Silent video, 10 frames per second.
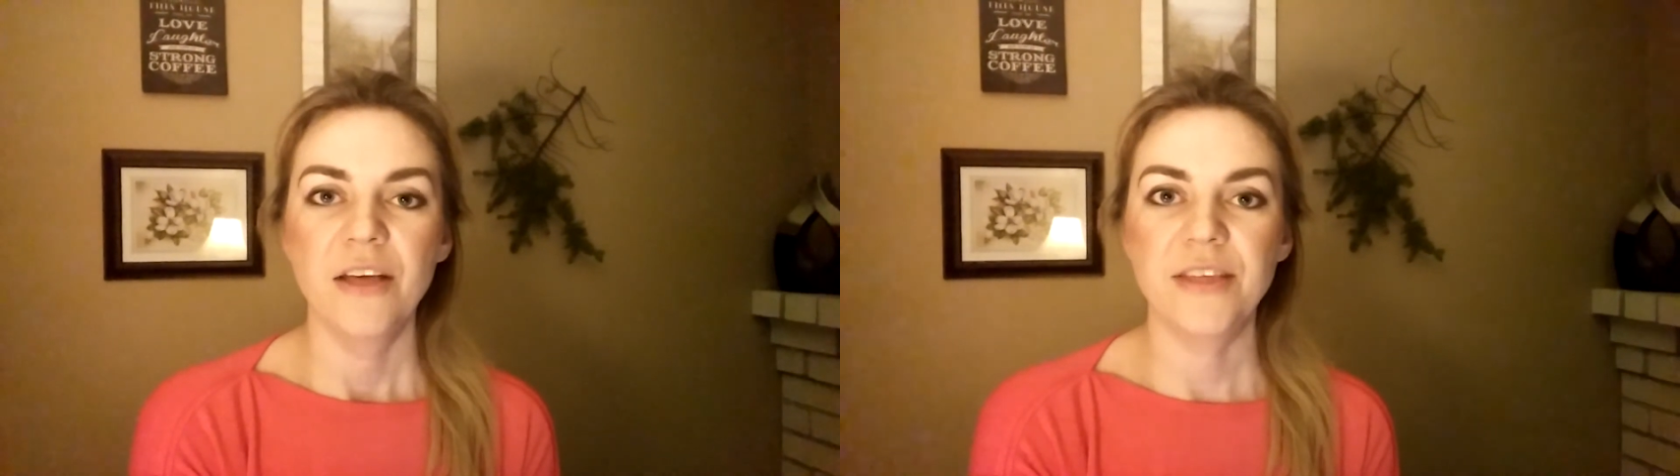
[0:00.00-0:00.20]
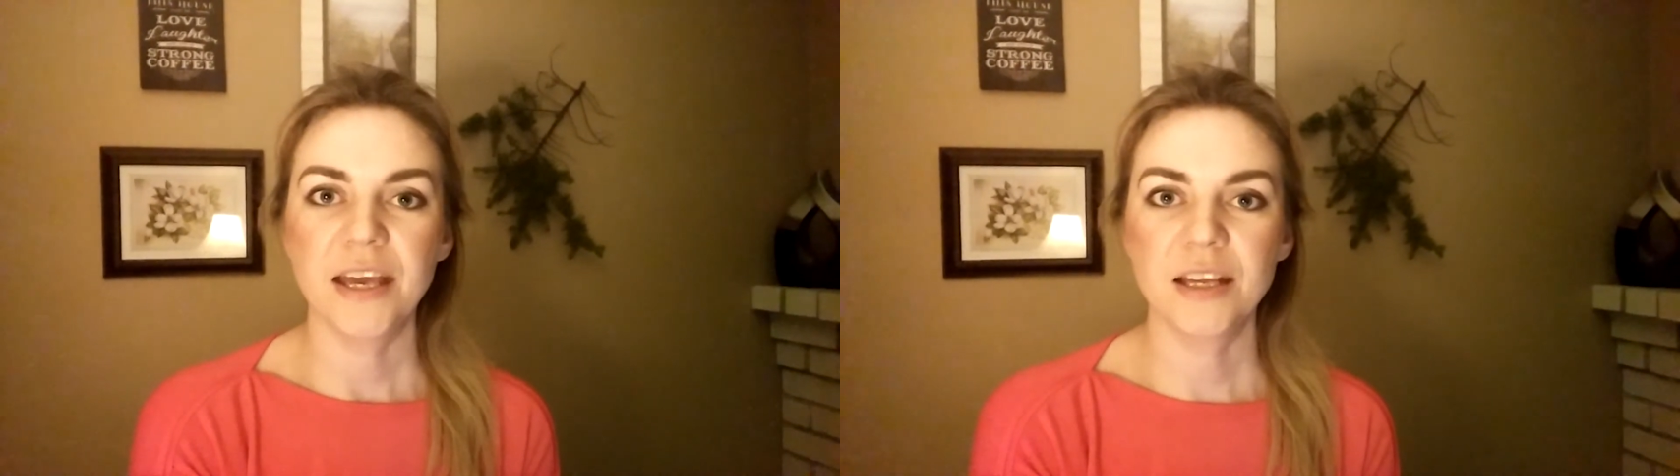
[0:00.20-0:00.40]

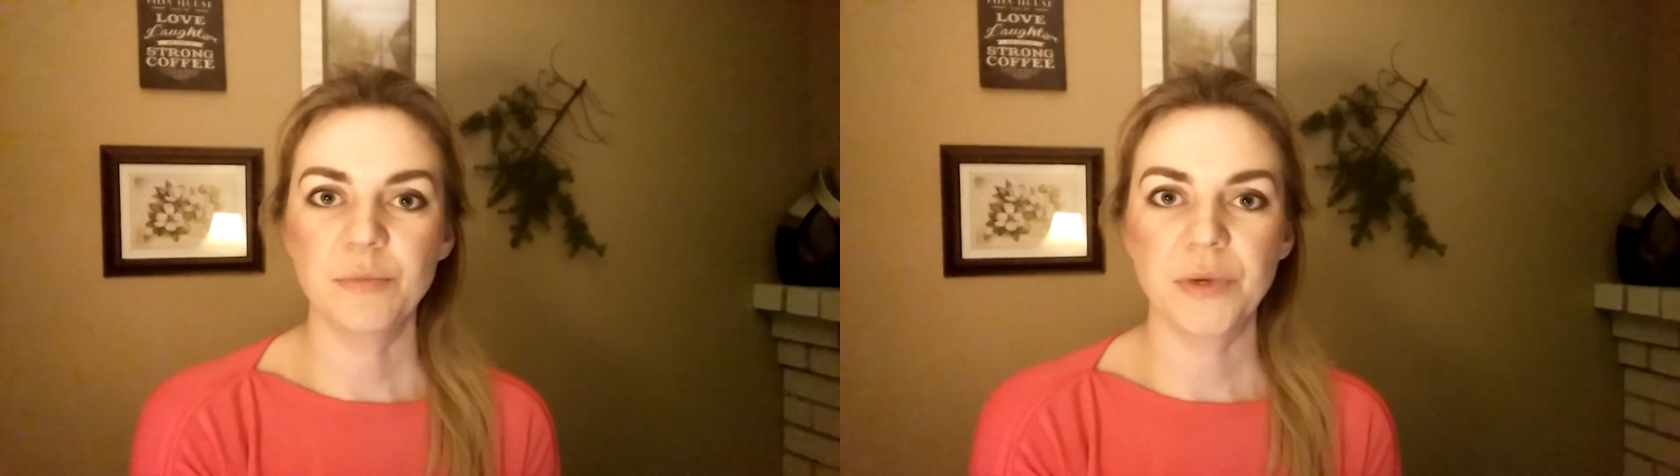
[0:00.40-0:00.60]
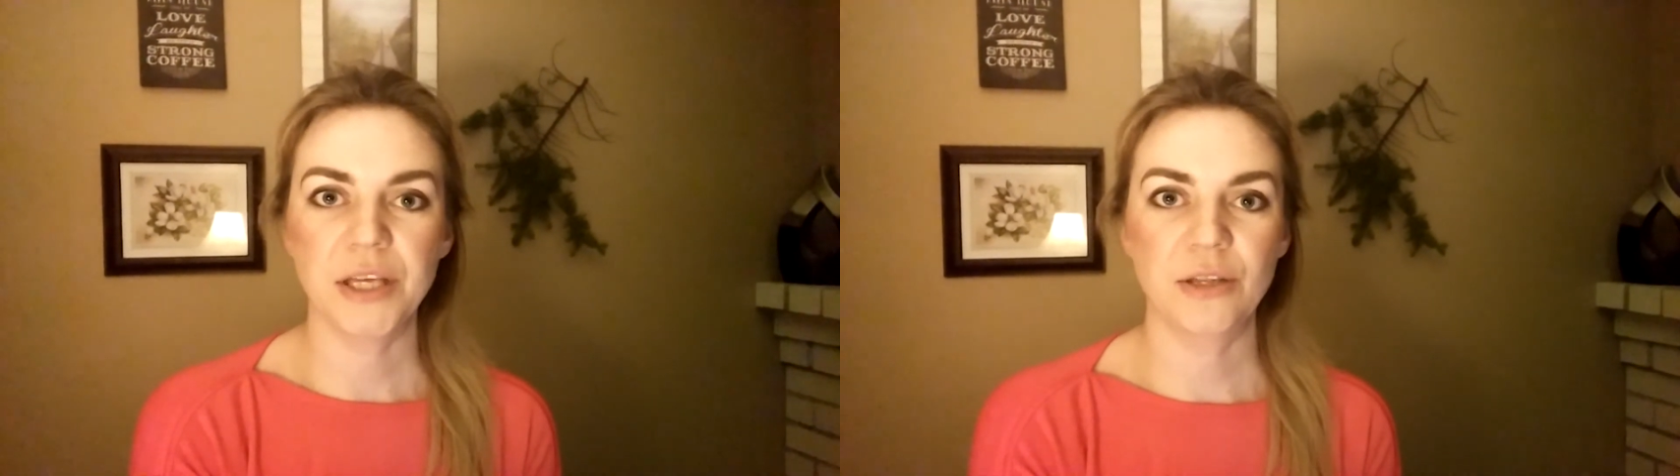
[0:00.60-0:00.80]
they
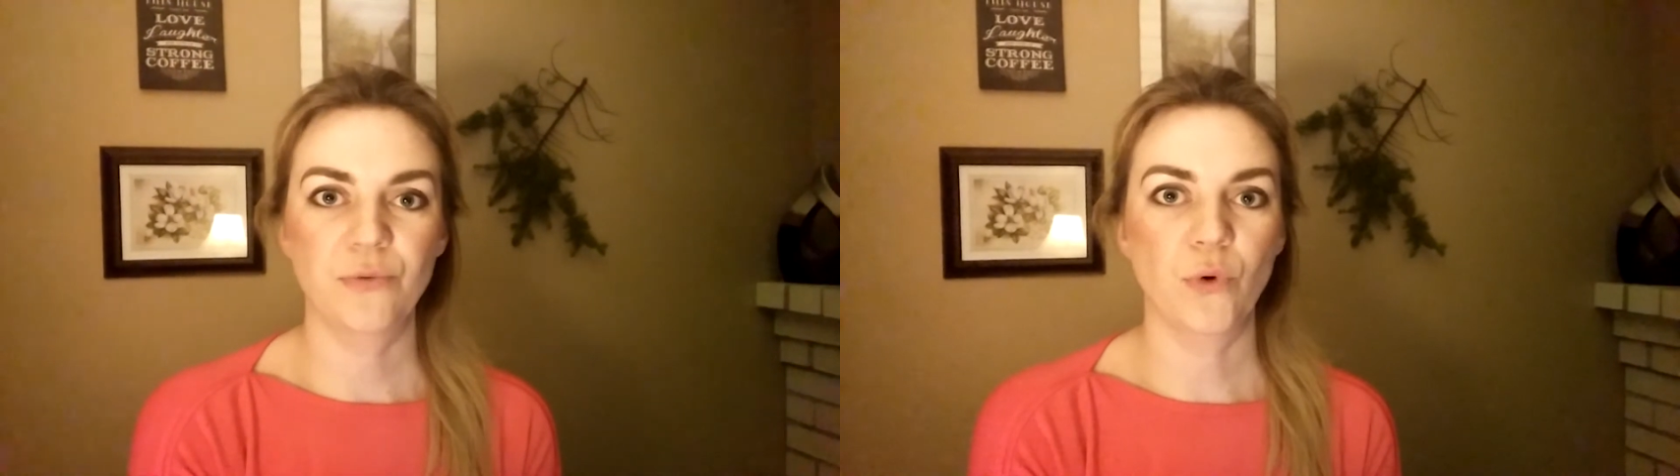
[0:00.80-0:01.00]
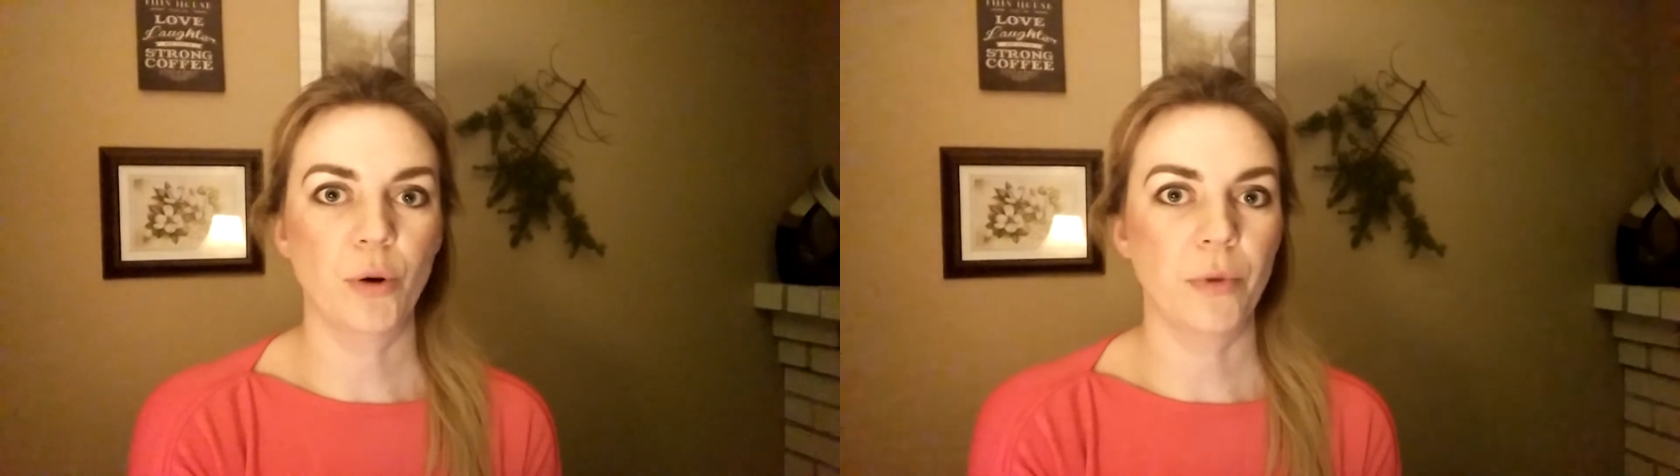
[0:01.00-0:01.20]
can be in the
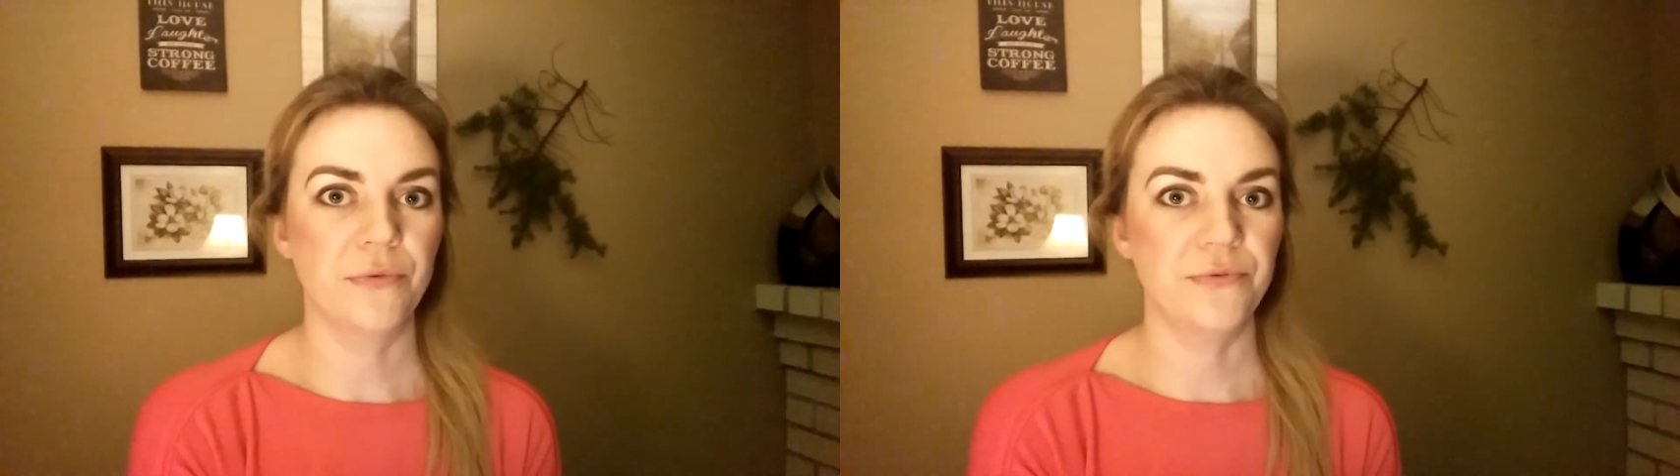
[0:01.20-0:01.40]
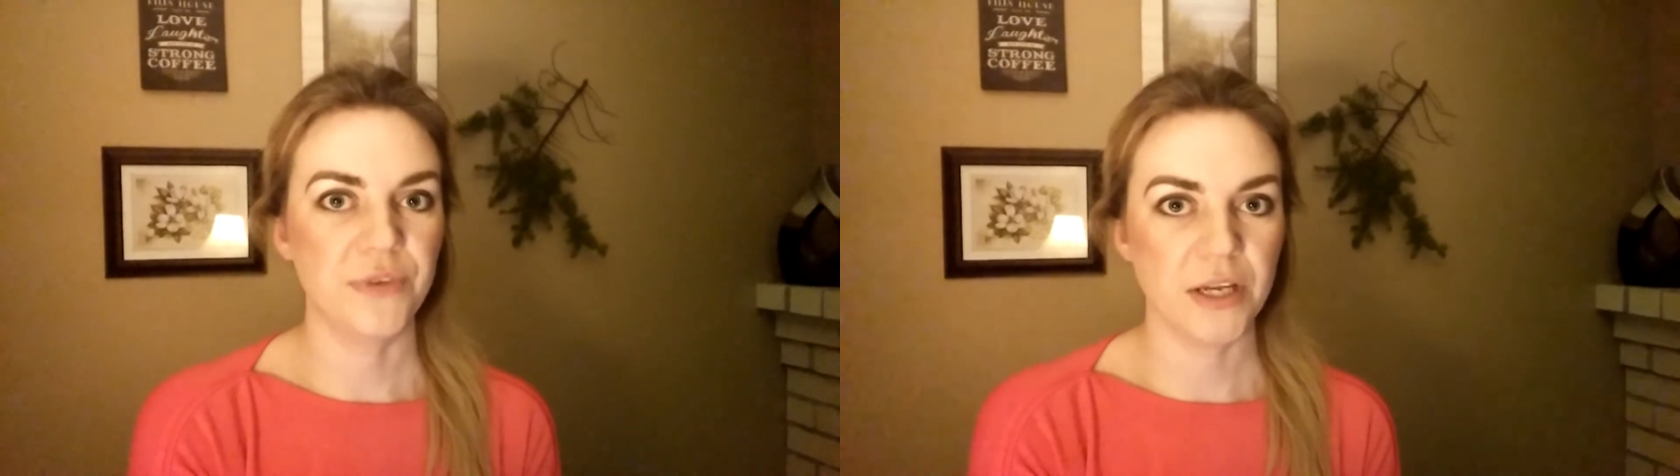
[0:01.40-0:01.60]
form
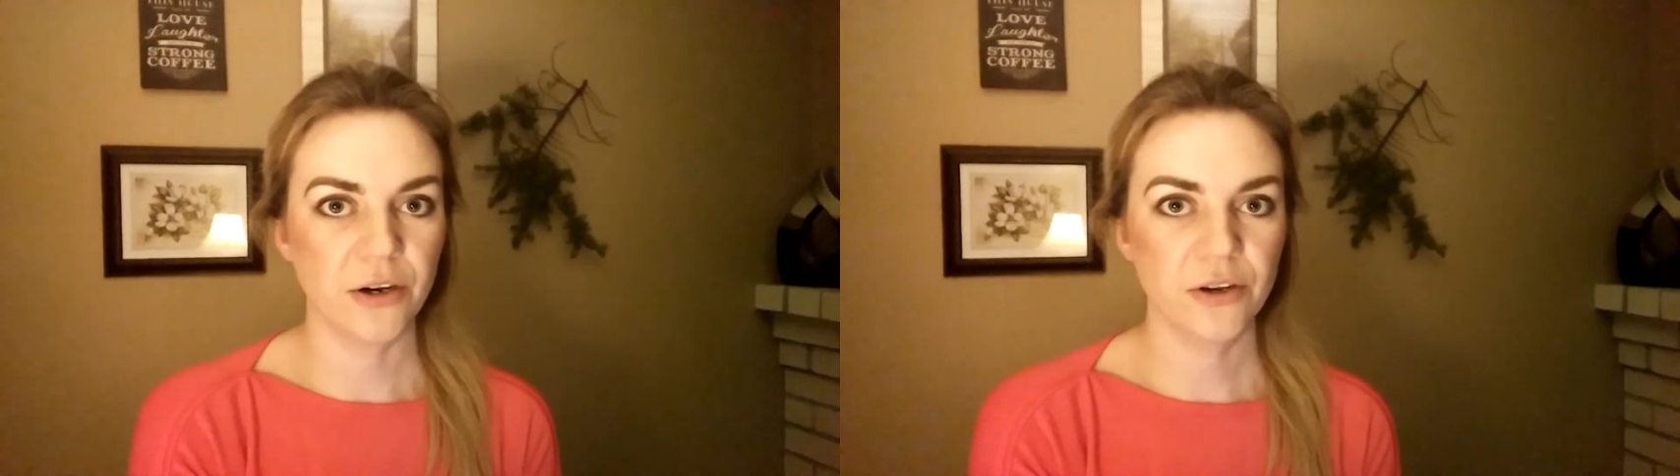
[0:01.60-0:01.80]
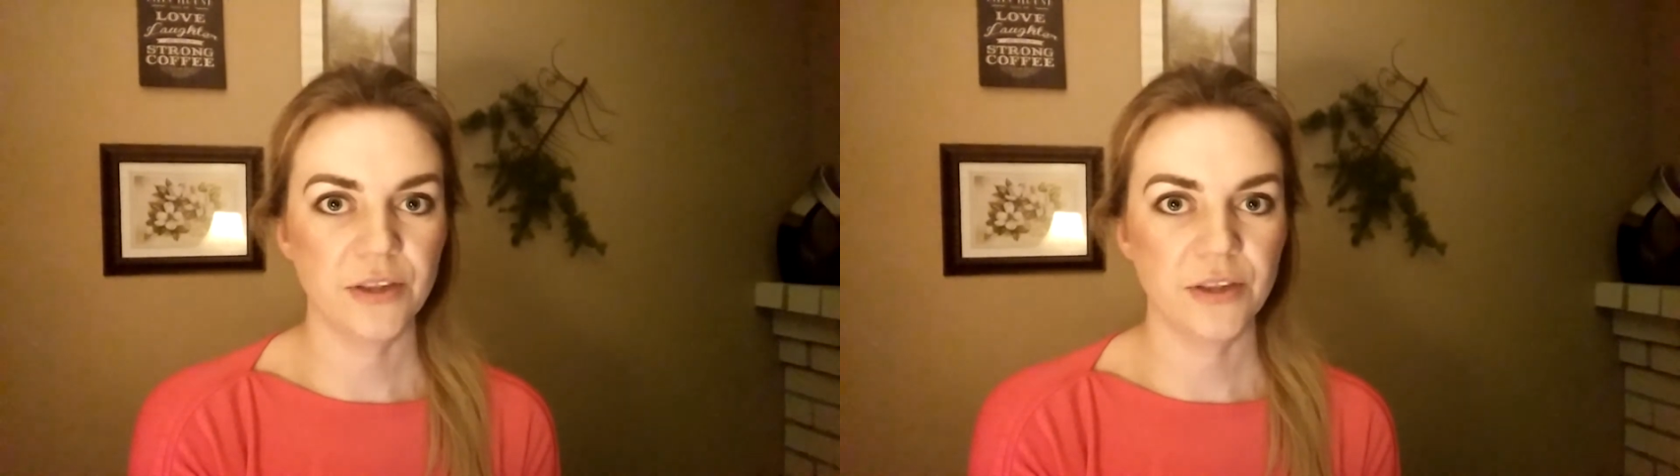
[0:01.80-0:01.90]
of fear,